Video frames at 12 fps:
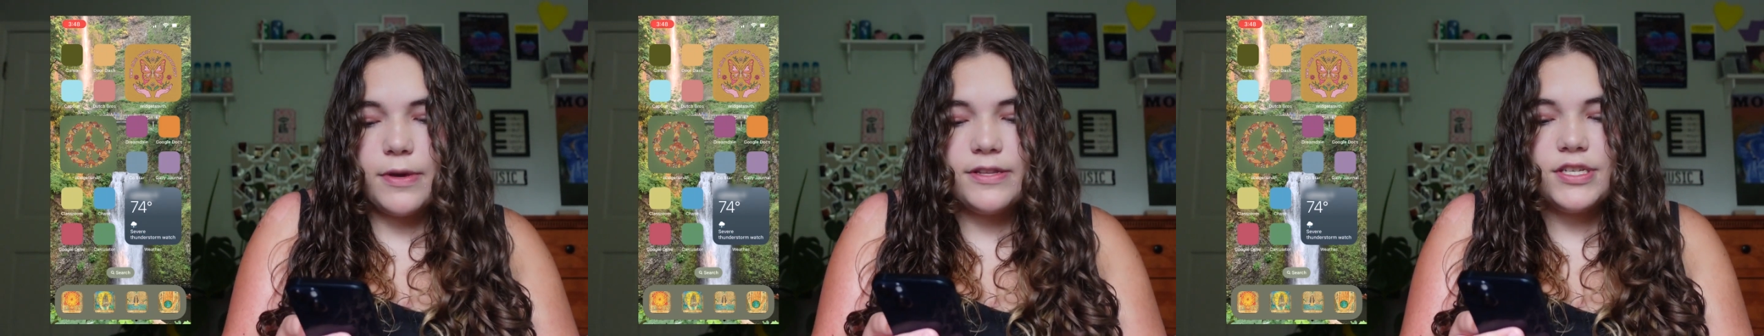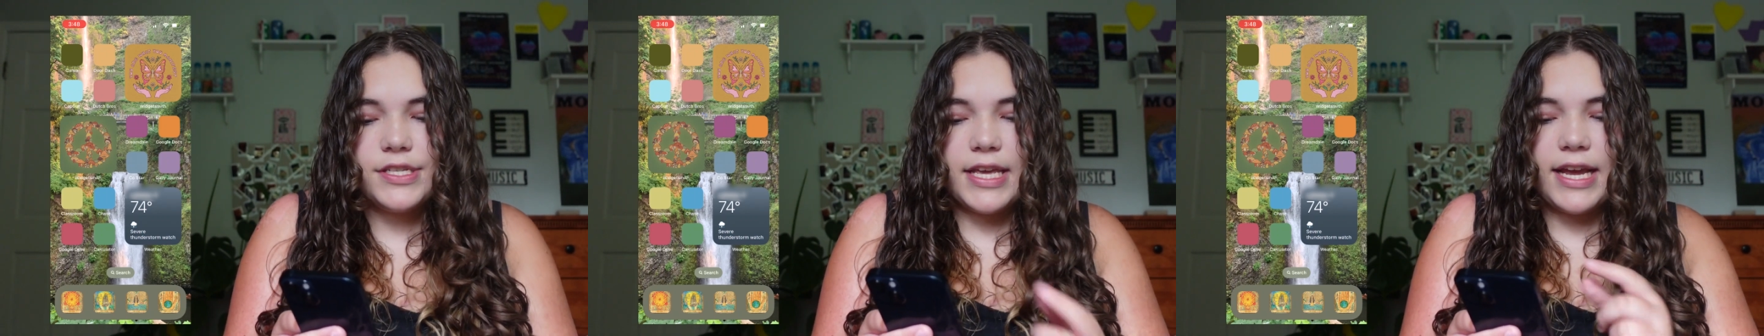
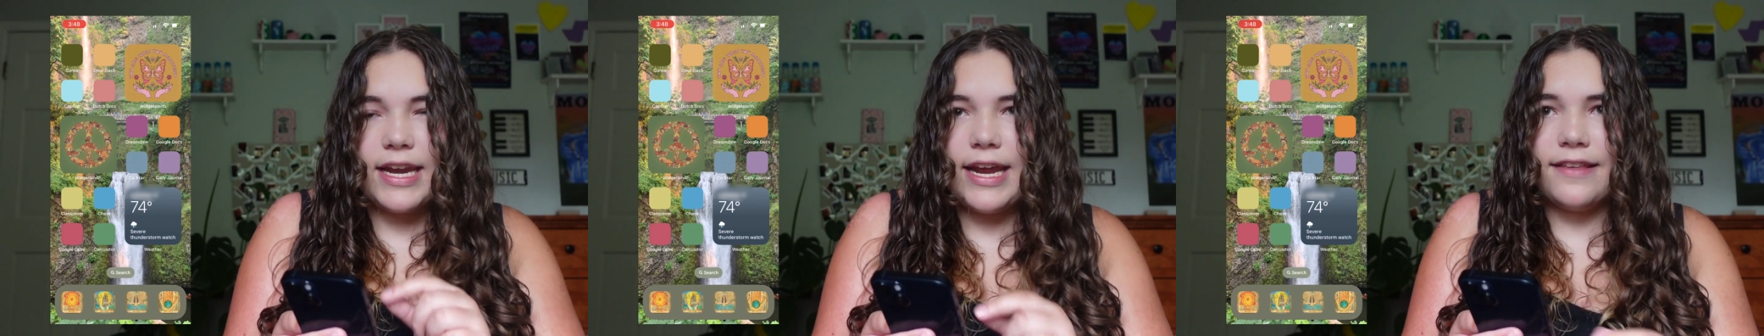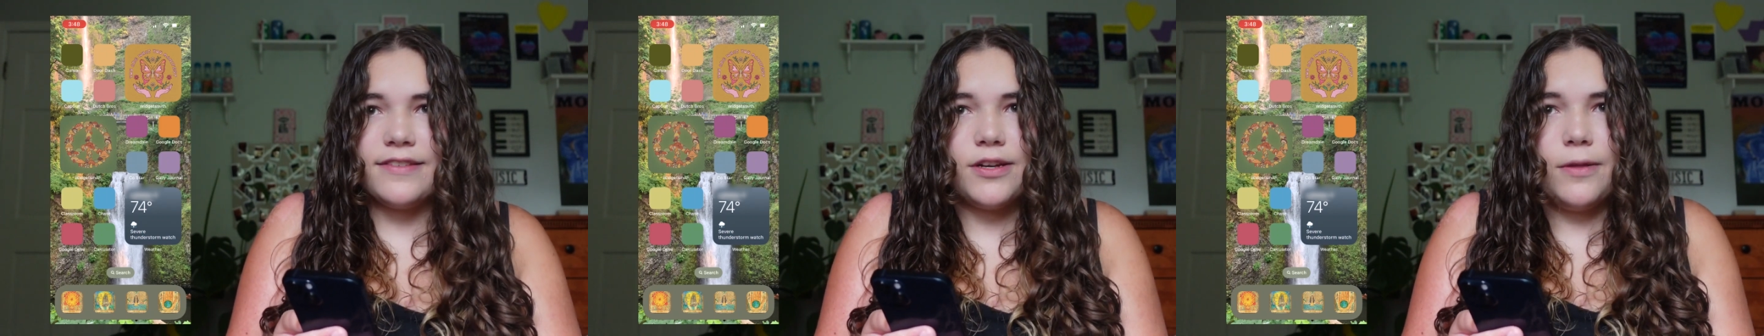One's just like a
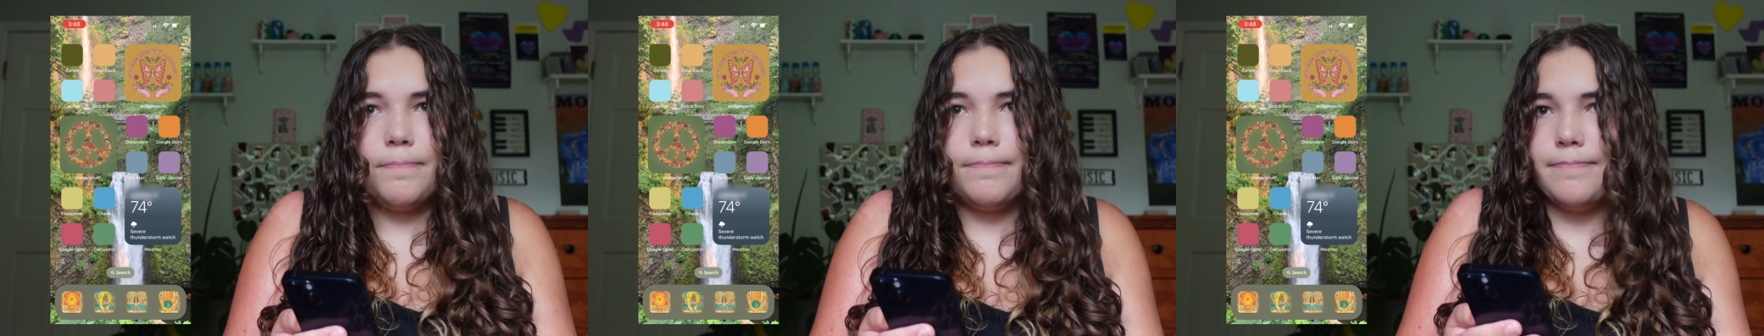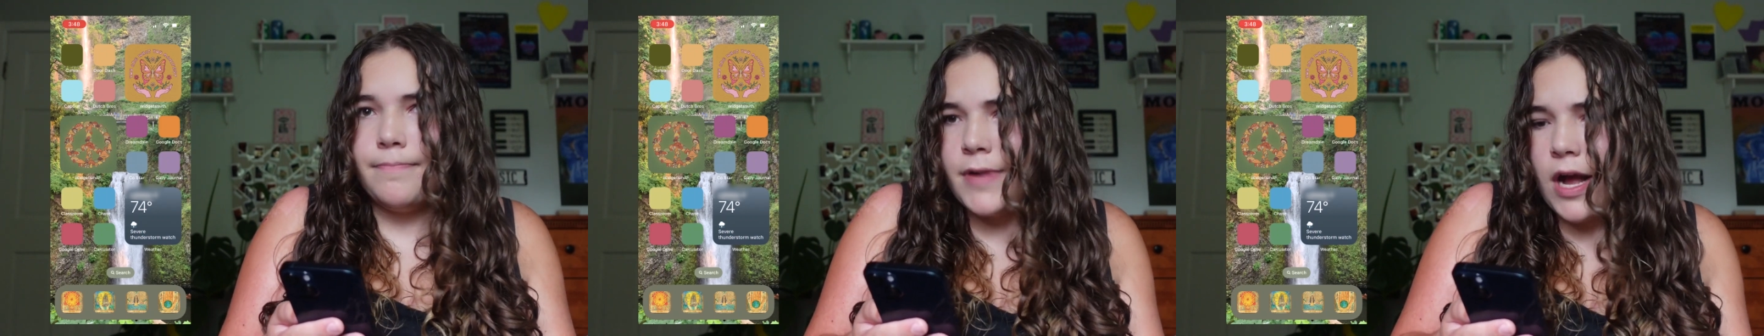nice little
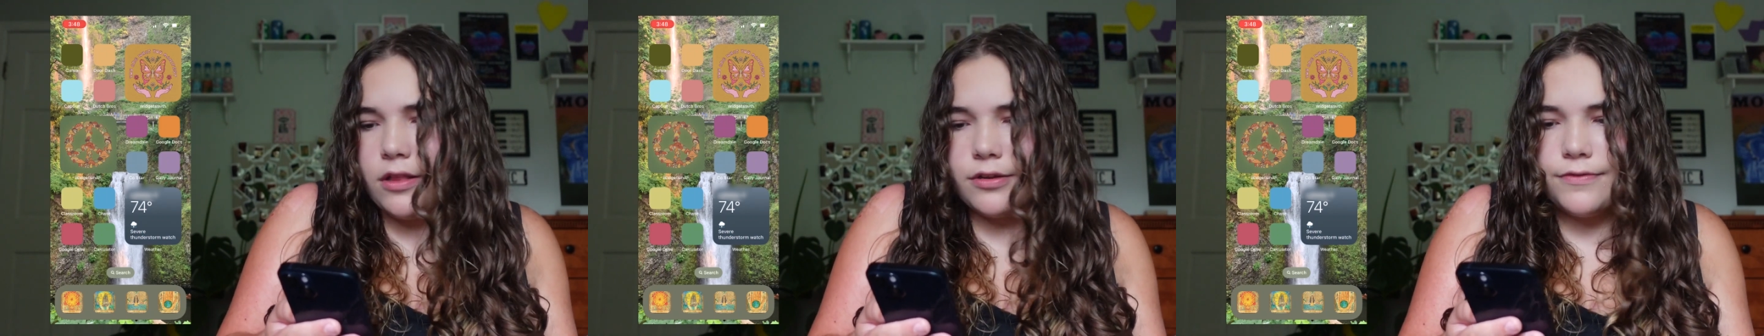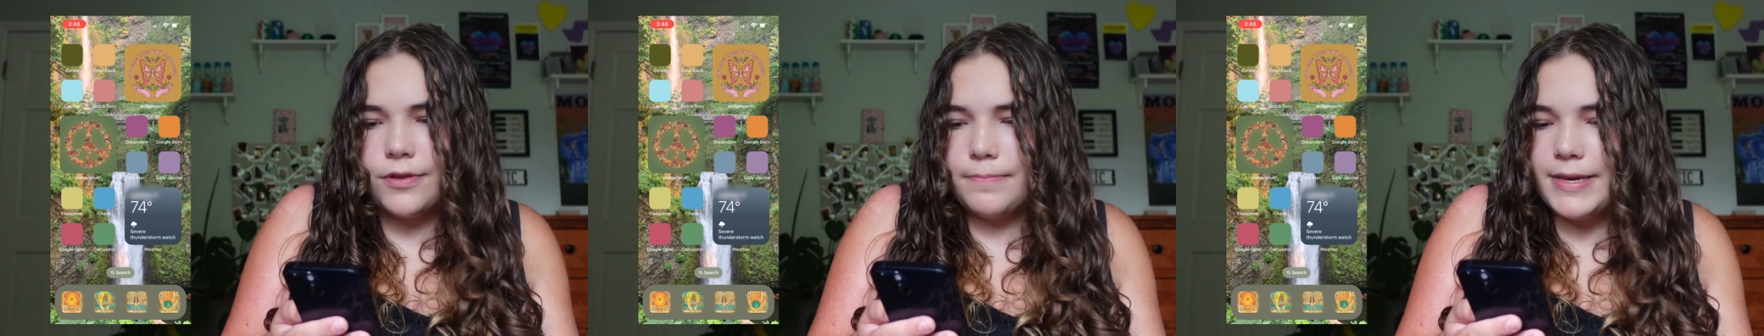
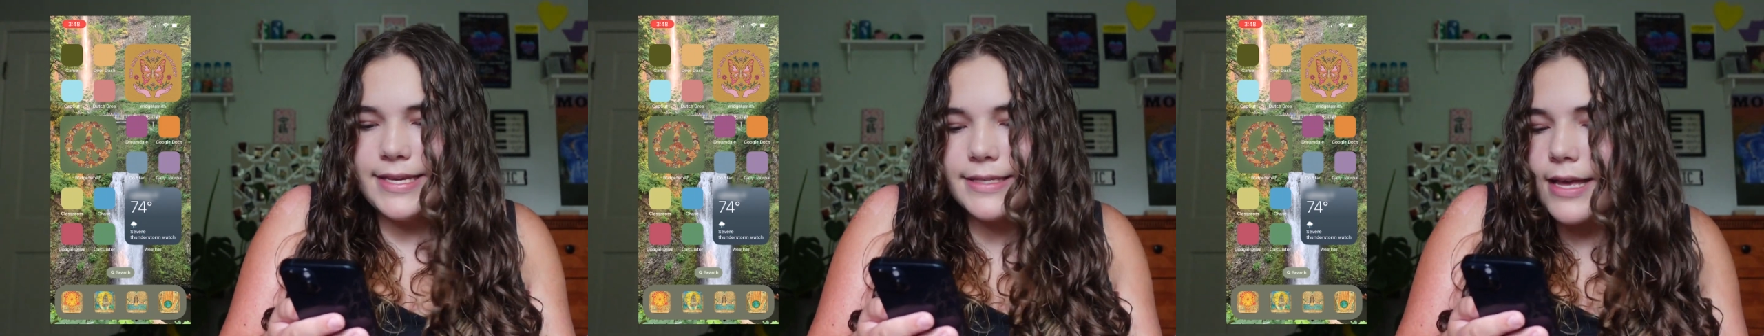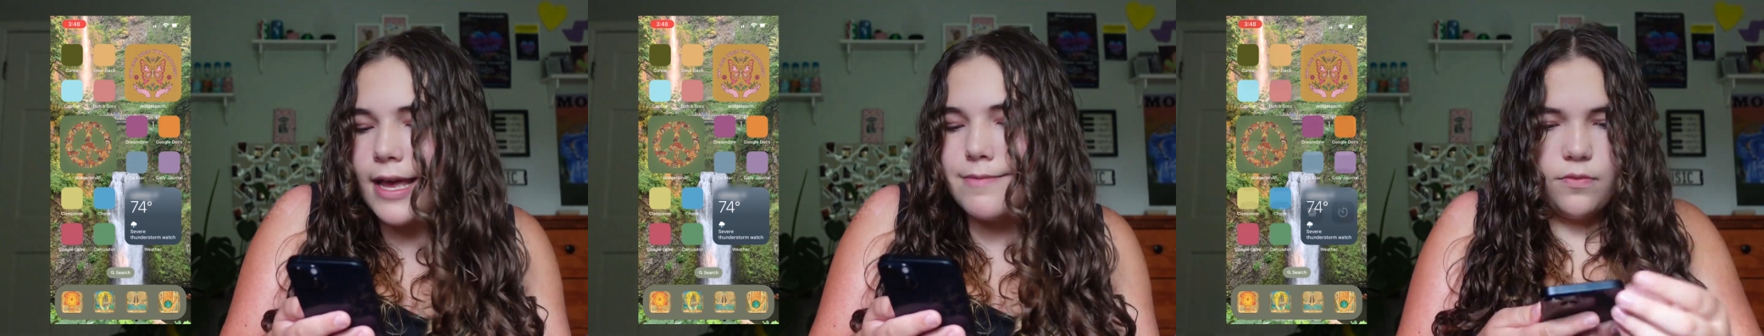colorful peace
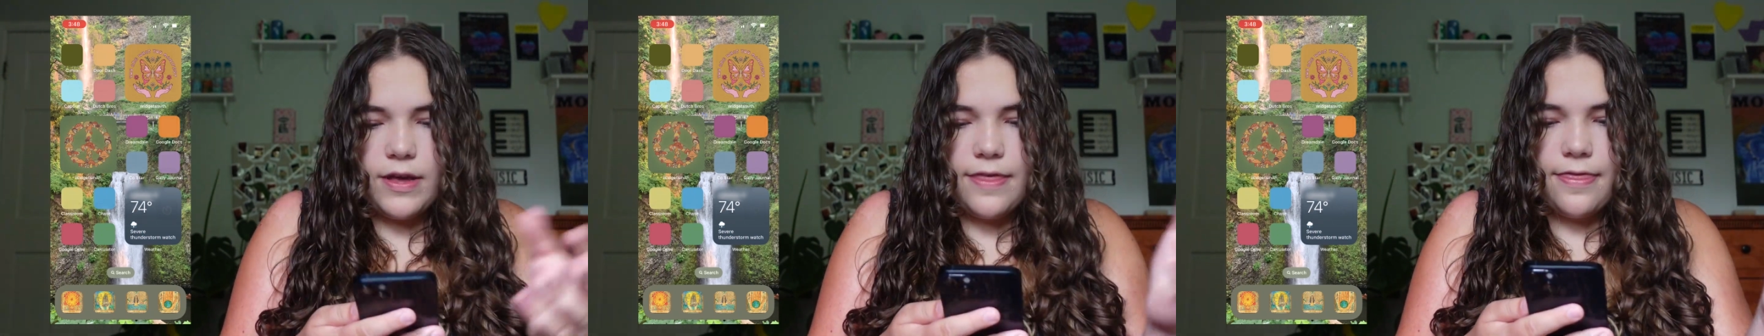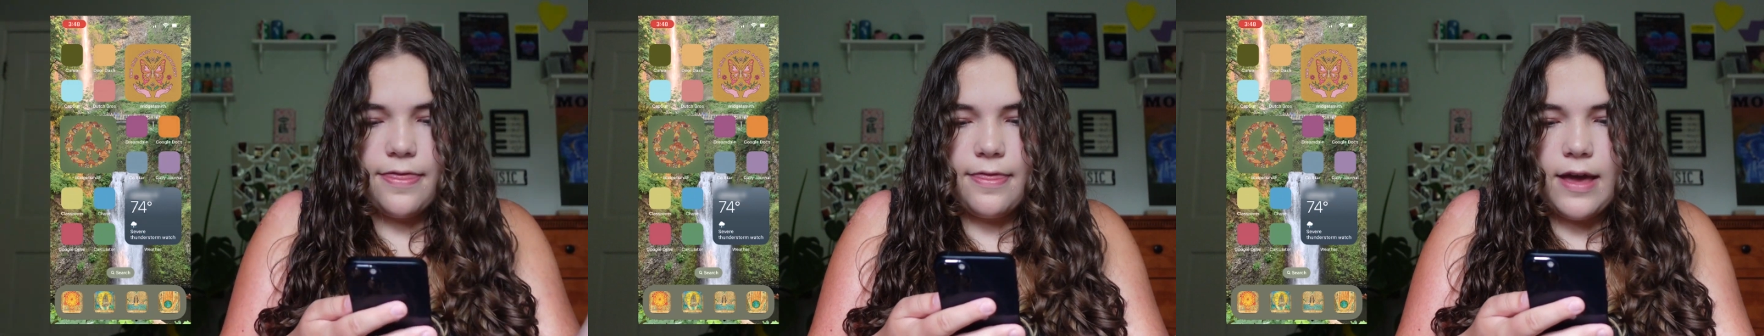sign
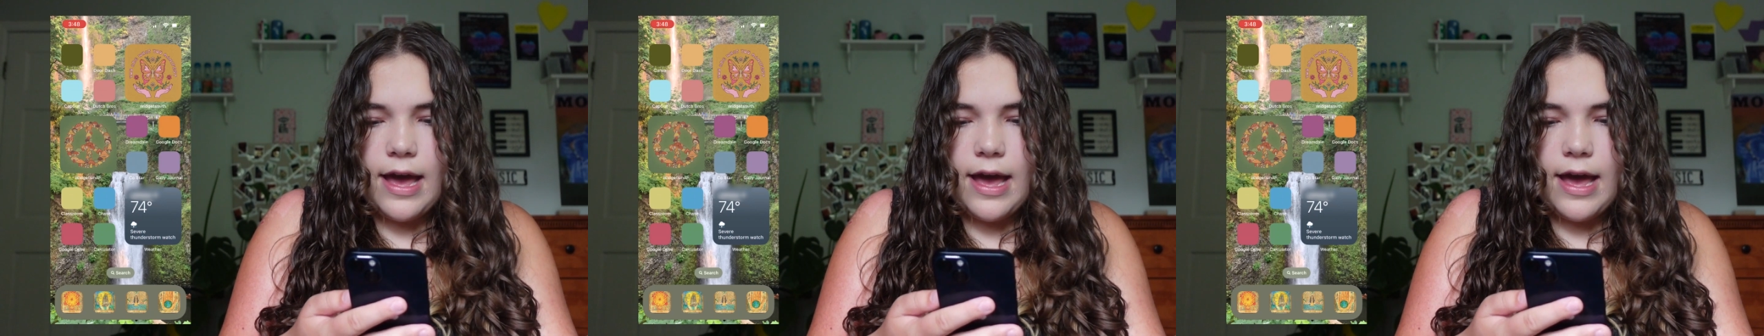with,